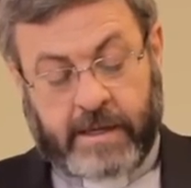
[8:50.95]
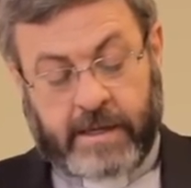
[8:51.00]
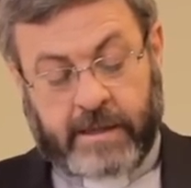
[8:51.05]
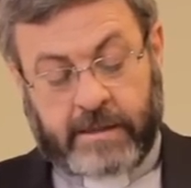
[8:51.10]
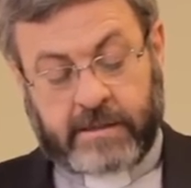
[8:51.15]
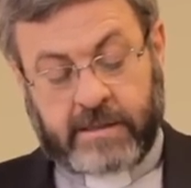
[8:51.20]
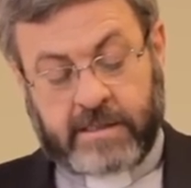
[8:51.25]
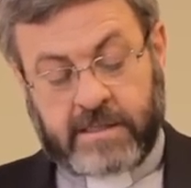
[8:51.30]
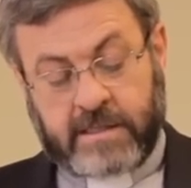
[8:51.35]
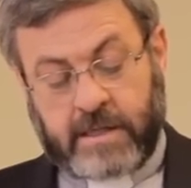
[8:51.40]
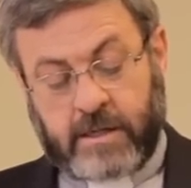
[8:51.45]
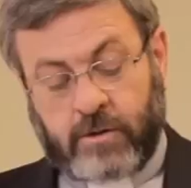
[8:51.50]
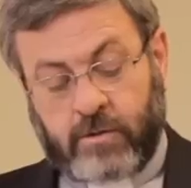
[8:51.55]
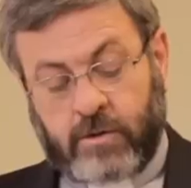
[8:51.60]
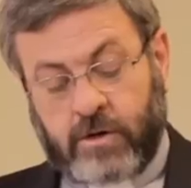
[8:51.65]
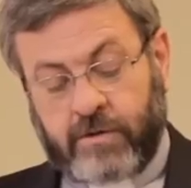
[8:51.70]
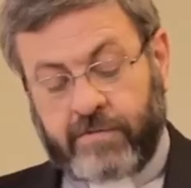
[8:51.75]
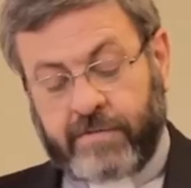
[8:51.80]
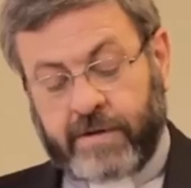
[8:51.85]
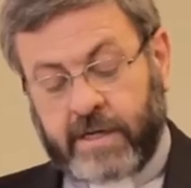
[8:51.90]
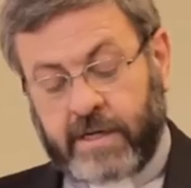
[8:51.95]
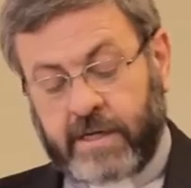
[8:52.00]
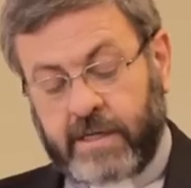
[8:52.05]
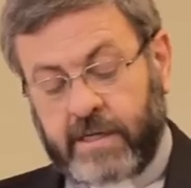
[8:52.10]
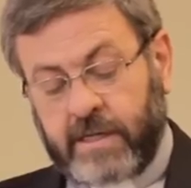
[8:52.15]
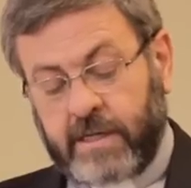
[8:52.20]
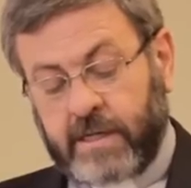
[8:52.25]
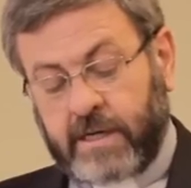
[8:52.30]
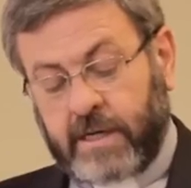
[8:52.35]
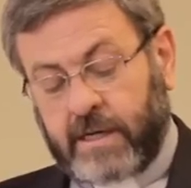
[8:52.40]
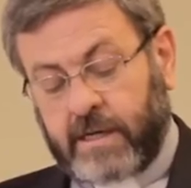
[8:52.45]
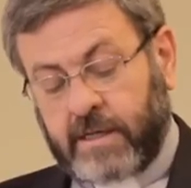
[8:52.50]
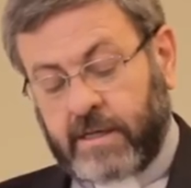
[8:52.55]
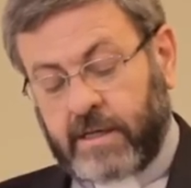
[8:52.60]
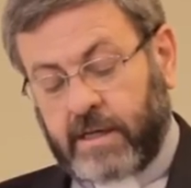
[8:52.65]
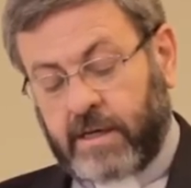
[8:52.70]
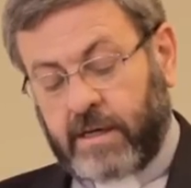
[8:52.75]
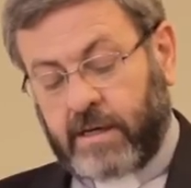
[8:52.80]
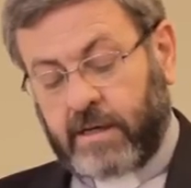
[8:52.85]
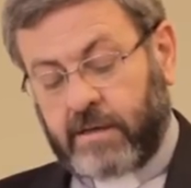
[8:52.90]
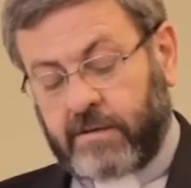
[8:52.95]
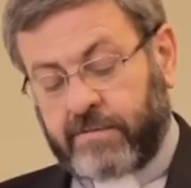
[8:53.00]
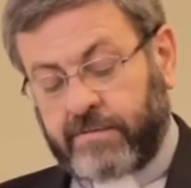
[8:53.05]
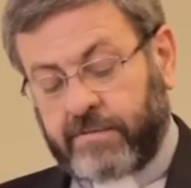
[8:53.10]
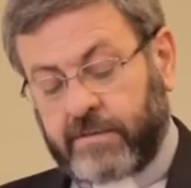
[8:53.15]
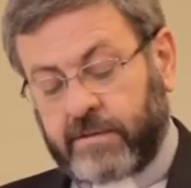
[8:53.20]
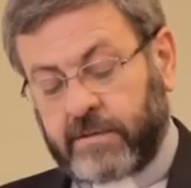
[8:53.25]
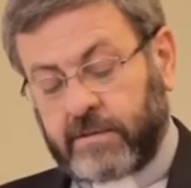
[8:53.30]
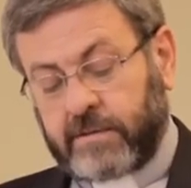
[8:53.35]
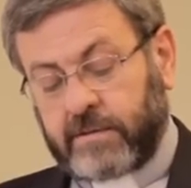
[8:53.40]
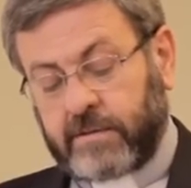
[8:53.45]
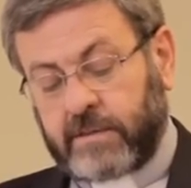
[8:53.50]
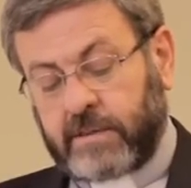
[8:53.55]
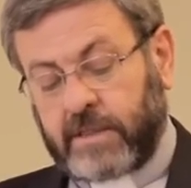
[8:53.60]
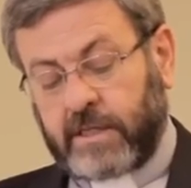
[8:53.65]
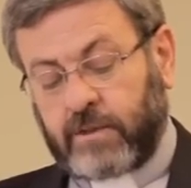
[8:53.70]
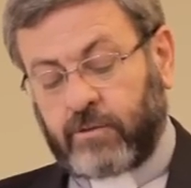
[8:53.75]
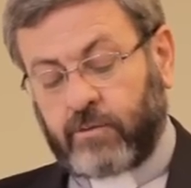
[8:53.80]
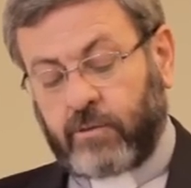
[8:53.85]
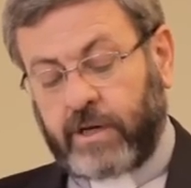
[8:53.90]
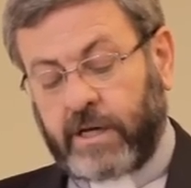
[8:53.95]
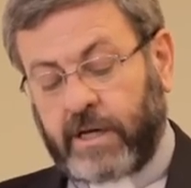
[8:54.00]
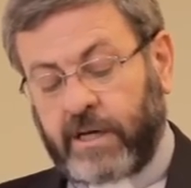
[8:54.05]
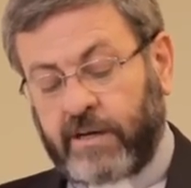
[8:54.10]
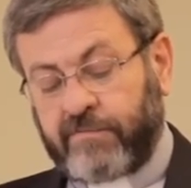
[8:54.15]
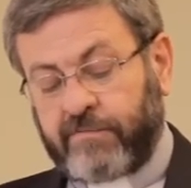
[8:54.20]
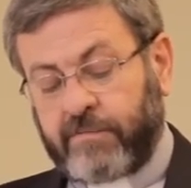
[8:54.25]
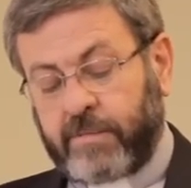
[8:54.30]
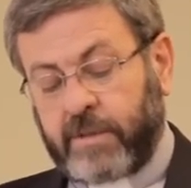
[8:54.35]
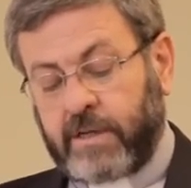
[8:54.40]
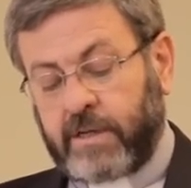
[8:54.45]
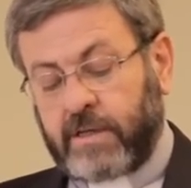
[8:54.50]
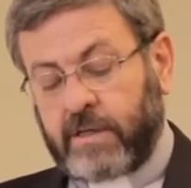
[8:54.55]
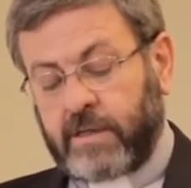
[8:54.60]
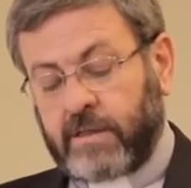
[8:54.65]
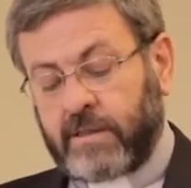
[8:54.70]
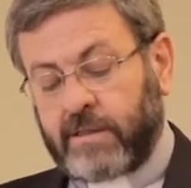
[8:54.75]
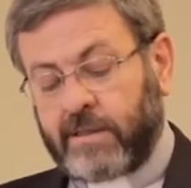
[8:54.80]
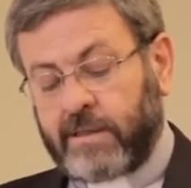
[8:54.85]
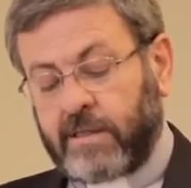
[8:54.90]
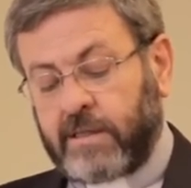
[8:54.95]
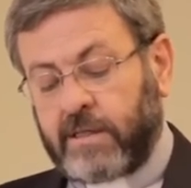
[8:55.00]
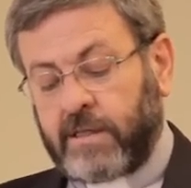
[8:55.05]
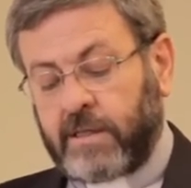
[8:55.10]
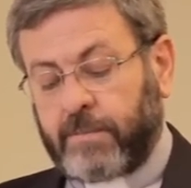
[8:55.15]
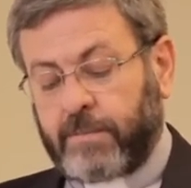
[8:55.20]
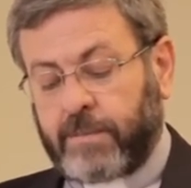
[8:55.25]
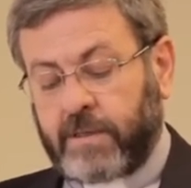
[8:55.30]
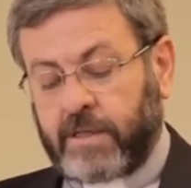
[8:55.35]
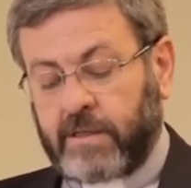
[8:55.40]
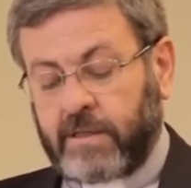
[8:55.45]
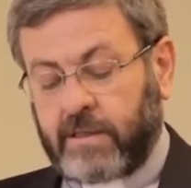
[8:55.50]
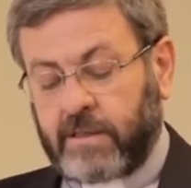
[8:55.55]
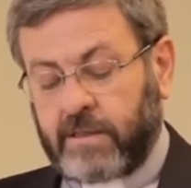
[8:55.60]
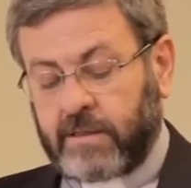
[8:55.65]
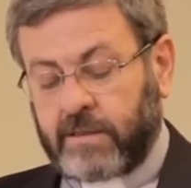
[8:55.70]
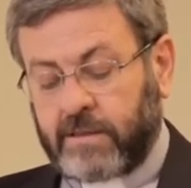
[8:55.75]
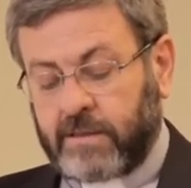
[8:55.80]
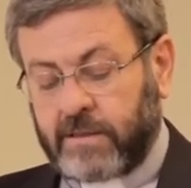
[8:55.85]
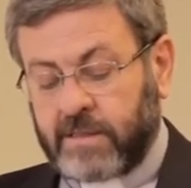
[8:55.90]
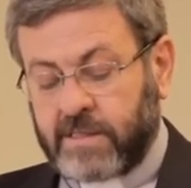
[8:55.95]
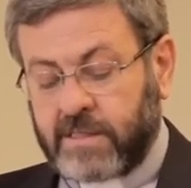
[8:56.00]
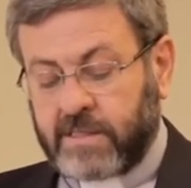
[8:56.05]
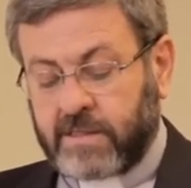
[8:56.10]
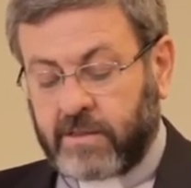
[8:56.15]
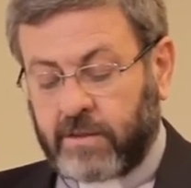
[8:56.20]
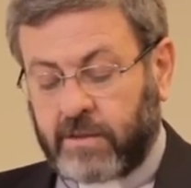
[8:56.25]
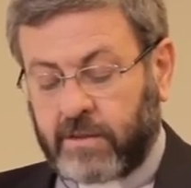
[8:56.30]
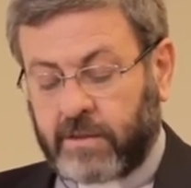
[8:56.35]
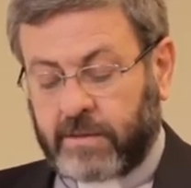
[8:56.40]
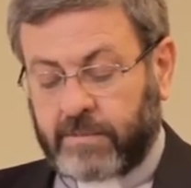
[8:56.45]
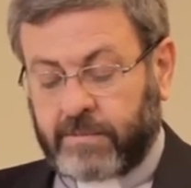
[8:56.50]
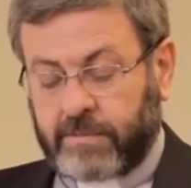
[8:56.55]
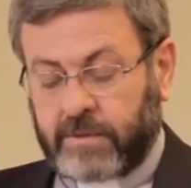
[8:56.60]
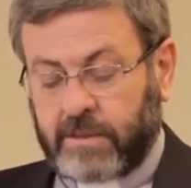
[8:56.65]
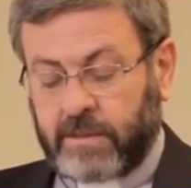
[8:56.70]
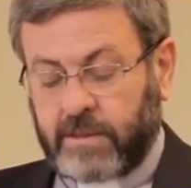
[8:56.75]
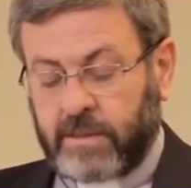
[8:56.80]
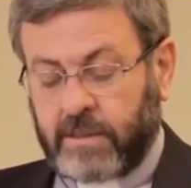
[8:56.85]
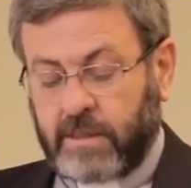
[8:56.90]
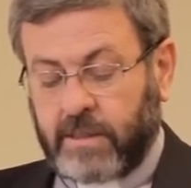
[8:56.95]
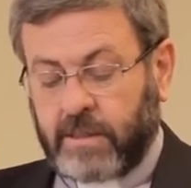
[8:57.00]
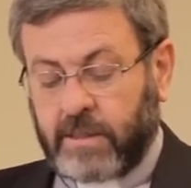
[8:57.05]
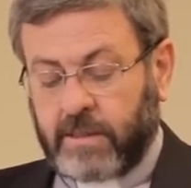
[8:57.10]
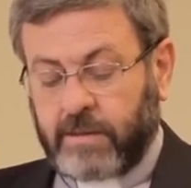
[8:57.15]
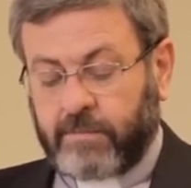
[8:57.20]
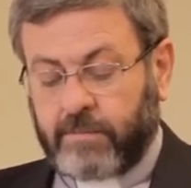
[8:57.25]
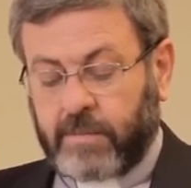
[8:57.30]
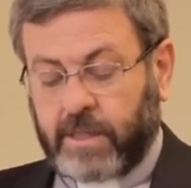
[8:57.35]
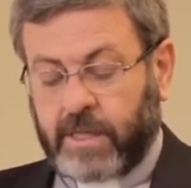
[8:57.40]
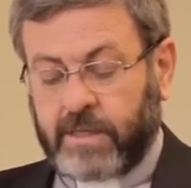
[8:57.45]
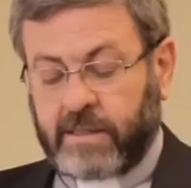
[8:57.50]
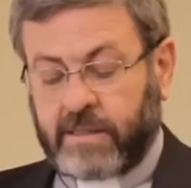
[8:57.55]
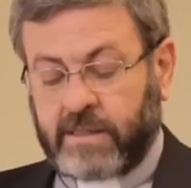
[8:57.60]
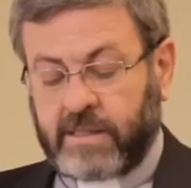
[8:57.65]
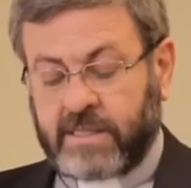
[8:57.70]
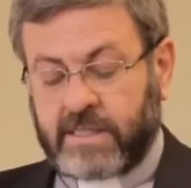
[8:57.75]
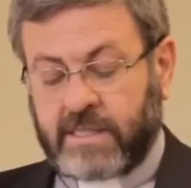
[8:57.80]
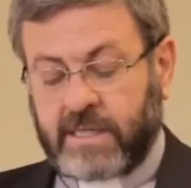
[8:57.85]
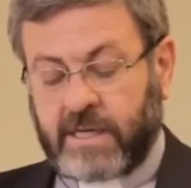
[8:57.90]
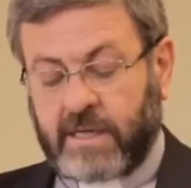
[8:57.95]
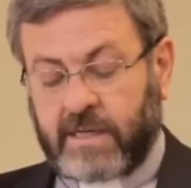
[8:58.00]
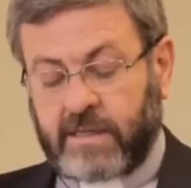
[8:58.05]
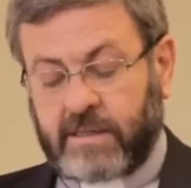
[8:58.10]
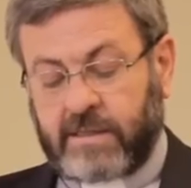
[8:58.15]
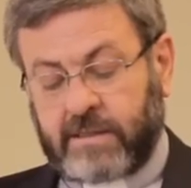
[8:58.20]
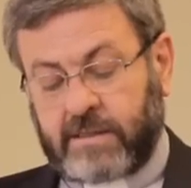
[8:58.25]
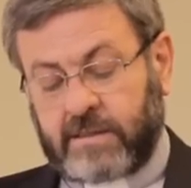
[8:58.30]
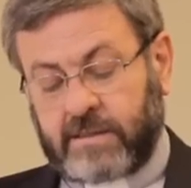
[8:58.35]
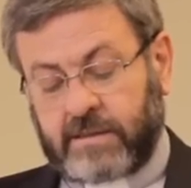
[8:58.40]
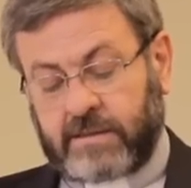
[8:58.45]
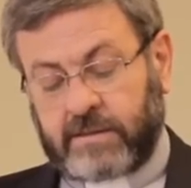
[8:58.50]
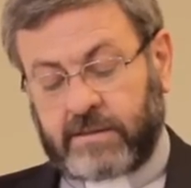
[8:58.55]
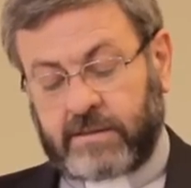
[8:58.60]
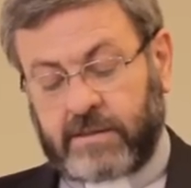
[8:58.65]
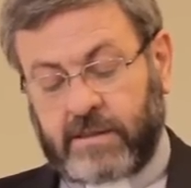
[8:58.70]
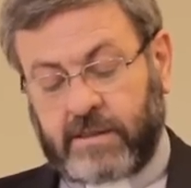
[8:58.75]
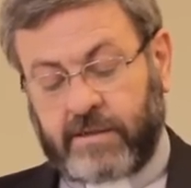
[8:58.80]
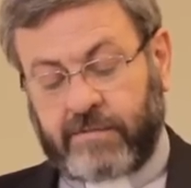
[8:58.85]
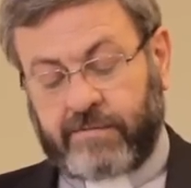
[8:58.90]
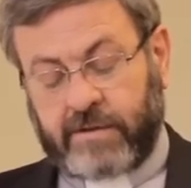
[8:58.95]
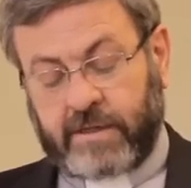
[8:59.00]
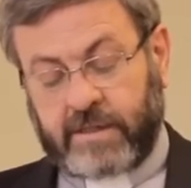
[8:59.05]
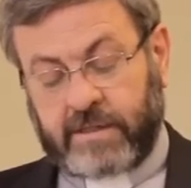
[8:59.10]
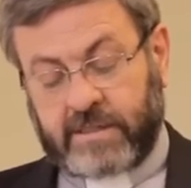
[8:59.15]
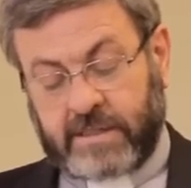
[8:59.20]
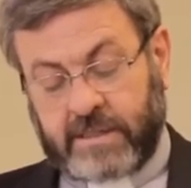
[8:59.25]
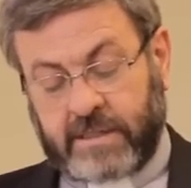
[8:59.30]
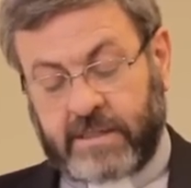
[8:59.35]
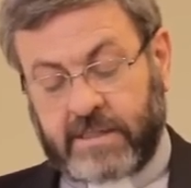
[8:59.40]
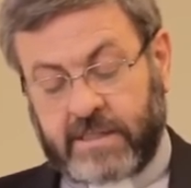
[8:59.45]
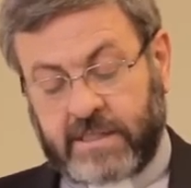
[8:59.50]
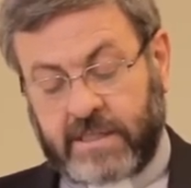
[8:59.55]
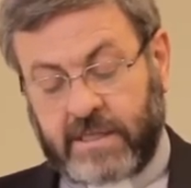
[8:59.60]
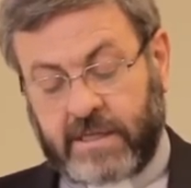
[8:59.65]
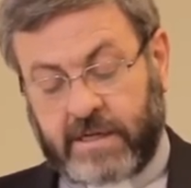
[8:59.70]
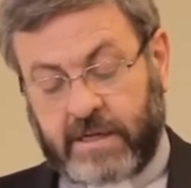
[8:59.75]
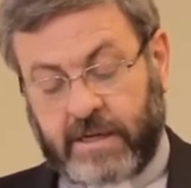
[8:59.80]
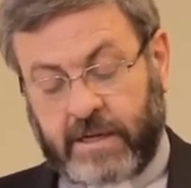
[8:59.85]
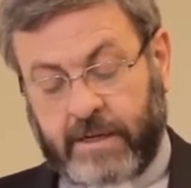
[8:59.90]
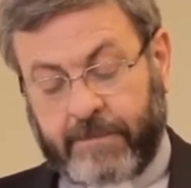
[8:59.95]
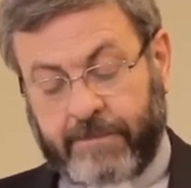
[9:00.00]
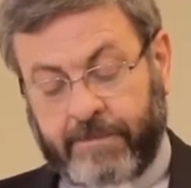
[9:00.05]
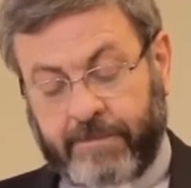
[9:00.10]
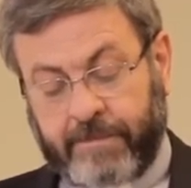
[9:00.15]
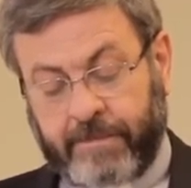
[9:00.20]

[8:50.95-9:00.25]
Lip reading: It is now over a year and a half that we have been deeply disturbed by the sad events in Syria.